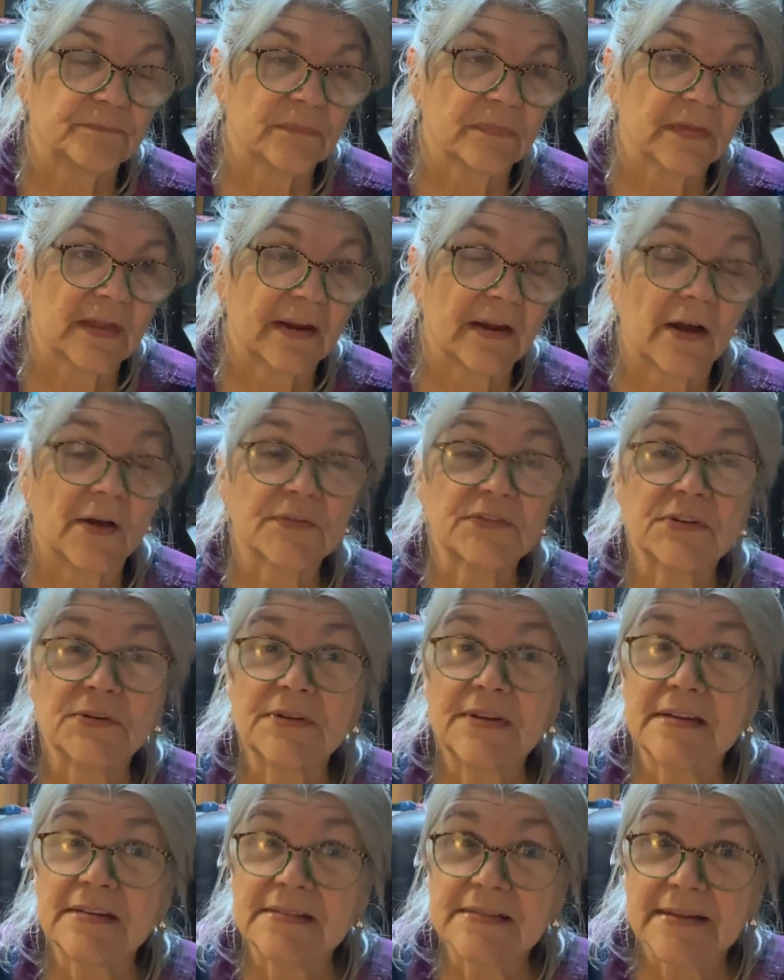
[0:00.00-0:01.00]
they also
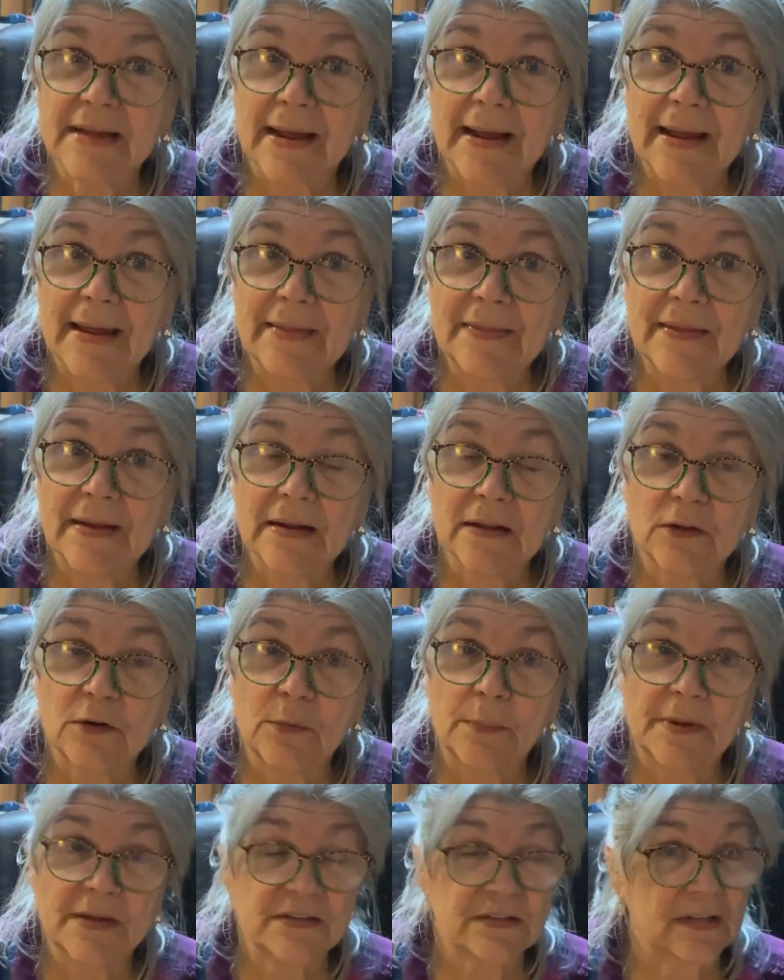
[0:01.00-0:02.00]
did say that little
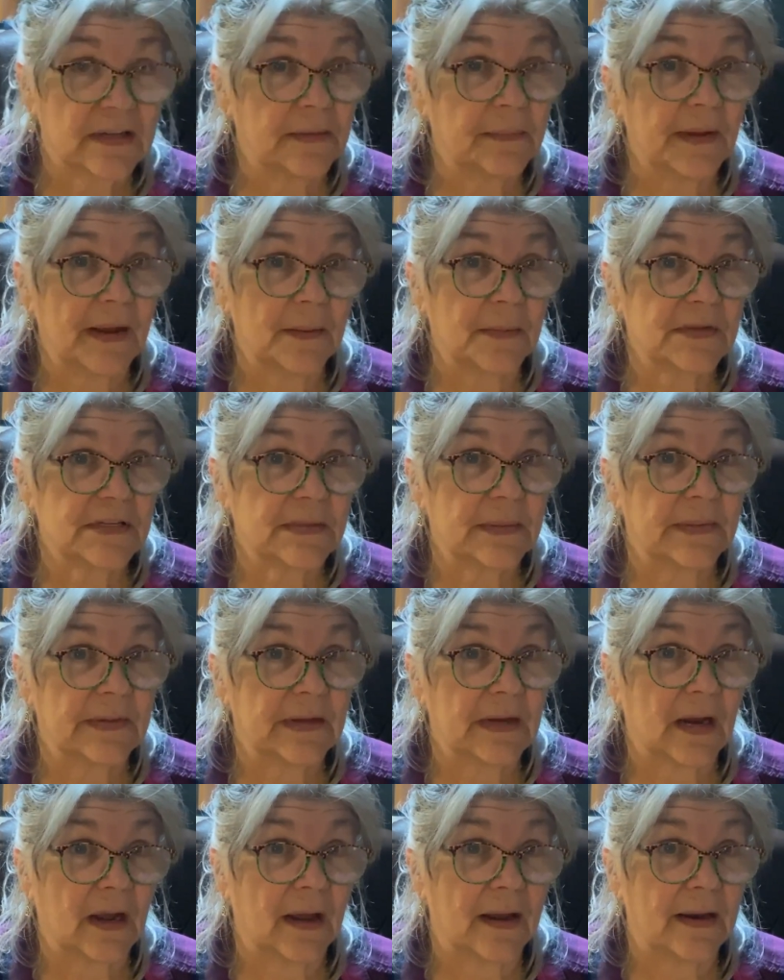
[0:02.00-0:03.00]
Ben's going to be able to spend the
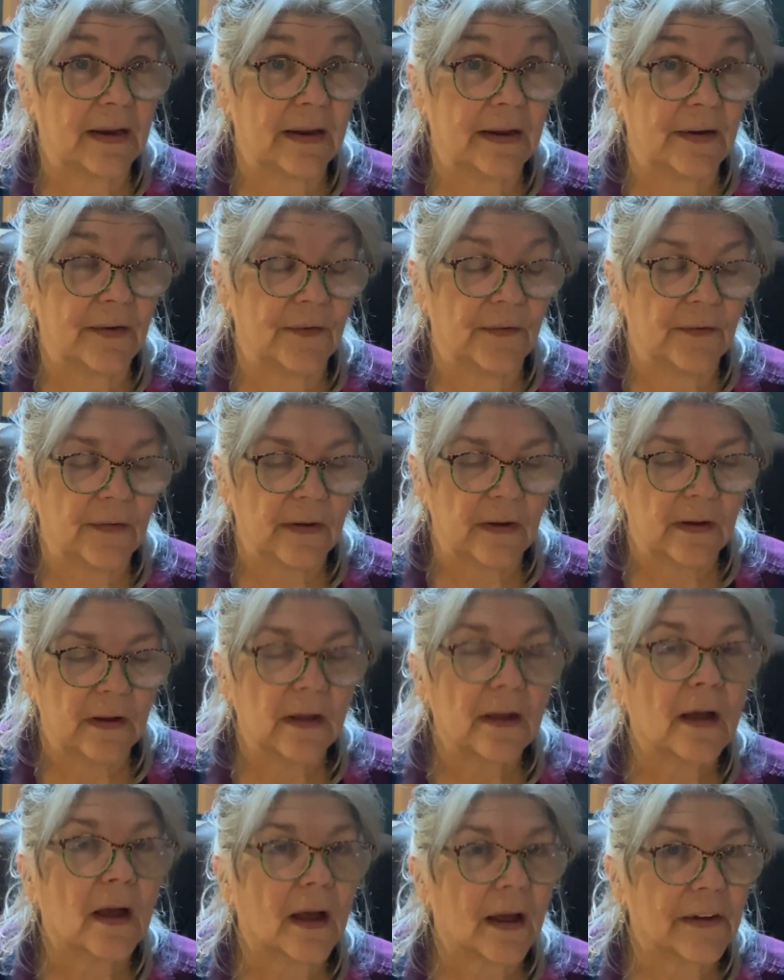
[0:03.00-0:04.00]
night here.
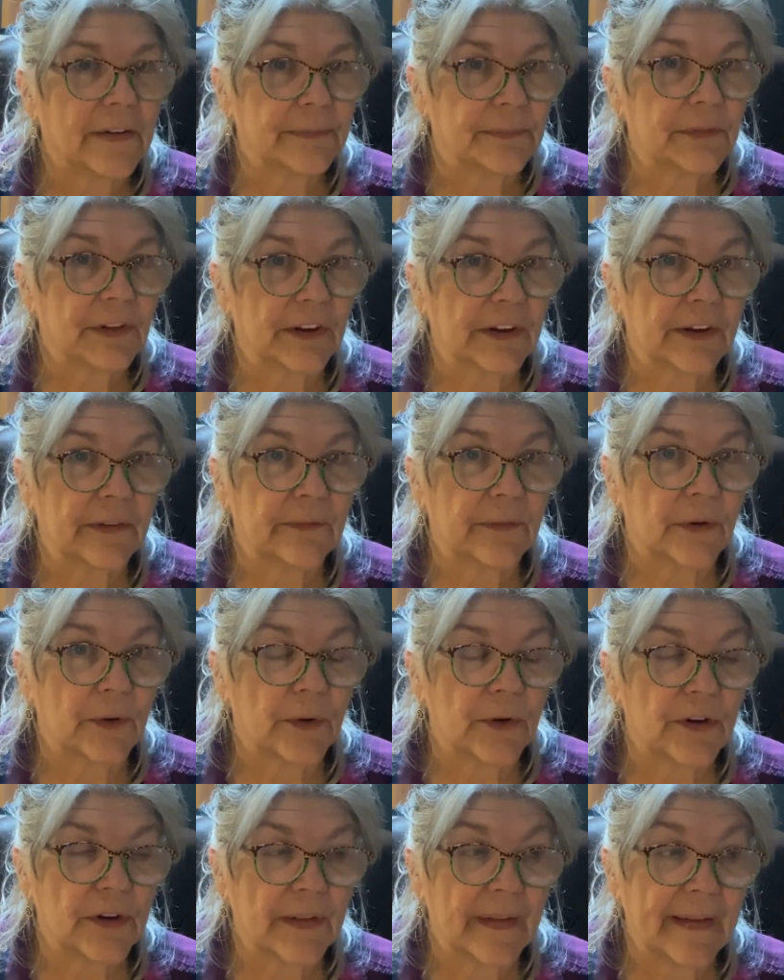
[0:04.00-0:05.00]
I'm looking
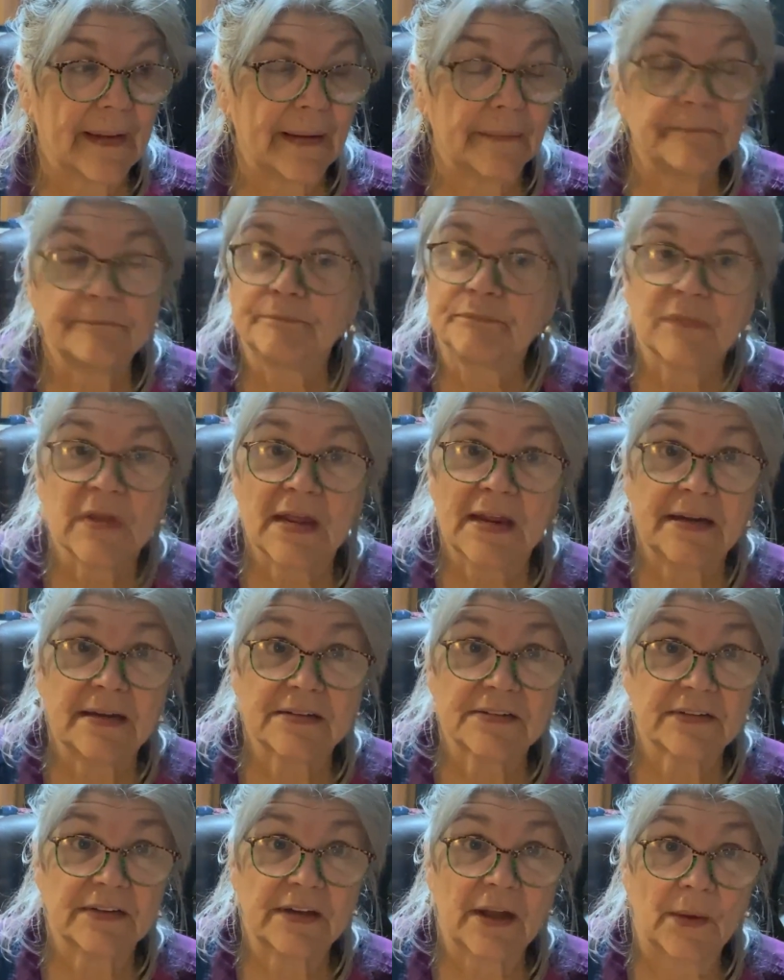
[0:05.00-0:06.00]
forward to that. He
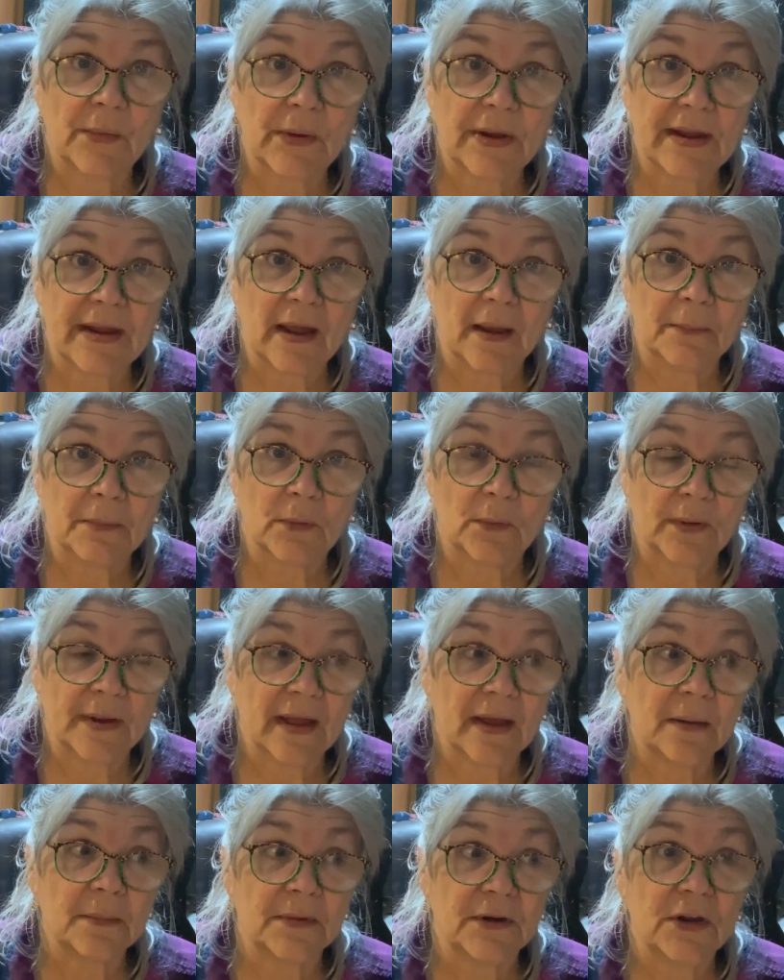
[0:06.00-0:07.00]
doesn't know it yet, but we got
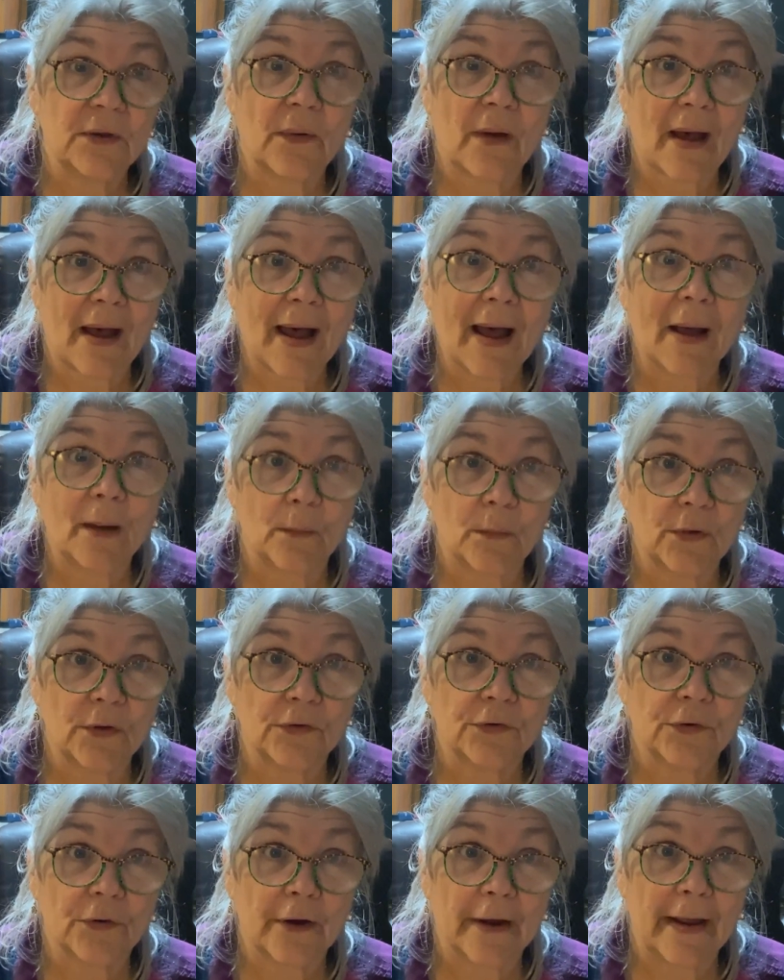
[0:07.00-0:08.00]
him a new Hot Wheel
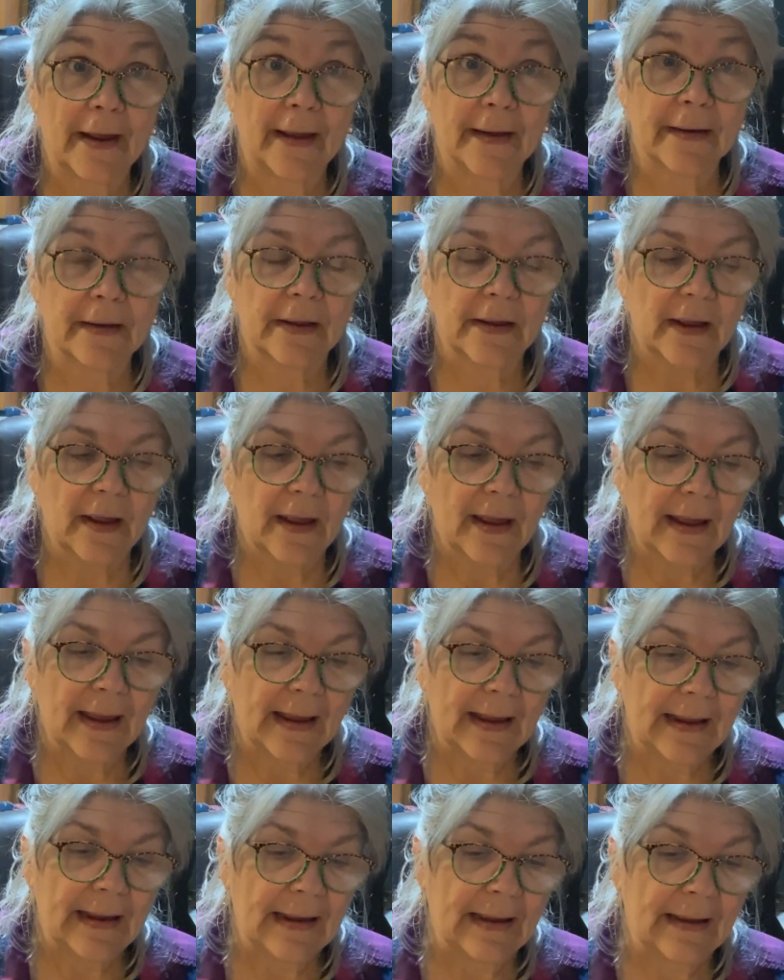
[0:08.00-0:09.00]
track.
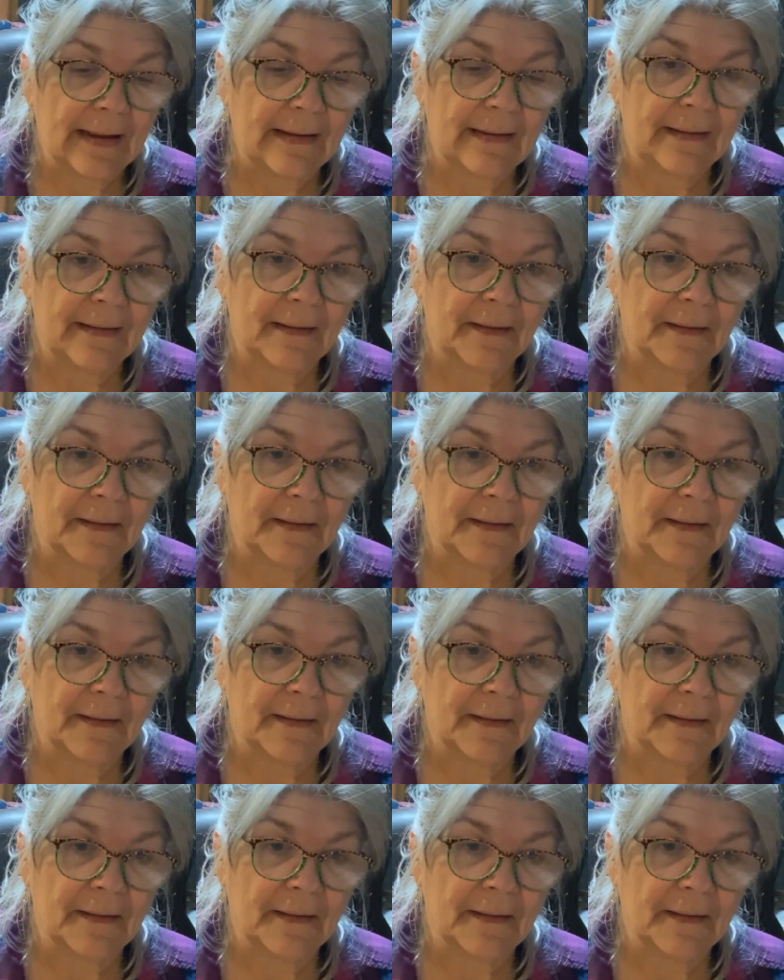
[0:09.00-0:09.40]
And